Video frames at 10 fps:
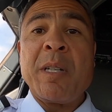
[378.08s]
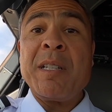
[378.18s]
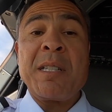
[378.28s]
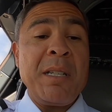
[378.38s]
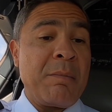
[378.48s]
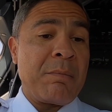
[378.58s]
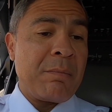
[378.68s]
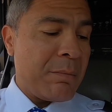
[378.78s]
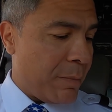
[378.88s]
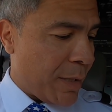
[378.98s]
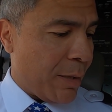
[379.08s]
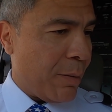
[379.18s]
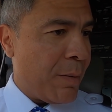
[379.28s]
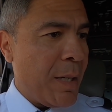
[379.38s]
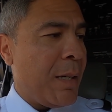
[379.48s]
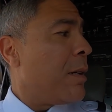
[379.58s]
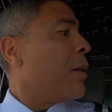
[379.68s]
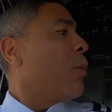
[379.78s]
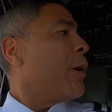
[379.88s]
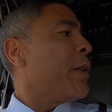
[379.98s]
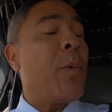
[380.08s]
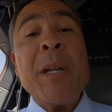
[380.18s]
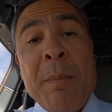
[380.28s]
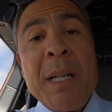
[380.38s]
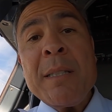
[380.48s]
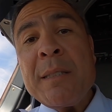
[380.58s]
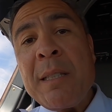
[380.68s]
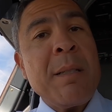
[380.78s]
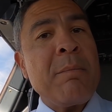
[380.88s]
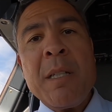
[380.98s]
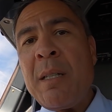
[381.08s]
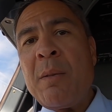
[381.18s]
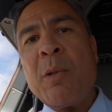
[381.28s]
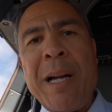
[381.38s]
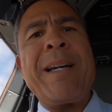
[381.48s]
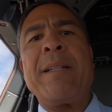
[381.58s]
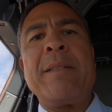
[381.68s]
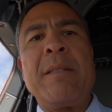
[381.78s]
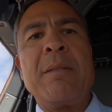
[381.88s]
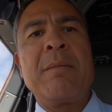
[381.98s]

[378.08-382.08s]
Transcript: That's it. So working the weight and balance, and then we're out of here.